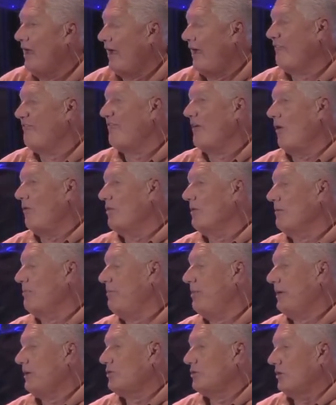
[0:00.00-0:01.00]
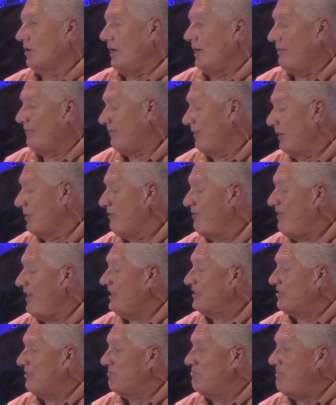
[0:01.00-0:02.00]
I found the picture, I found the
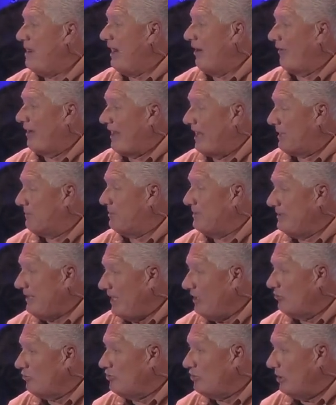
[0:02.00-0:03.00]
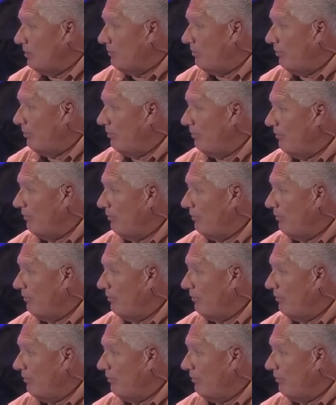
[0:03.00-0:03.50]
face of Mary on a potato chip.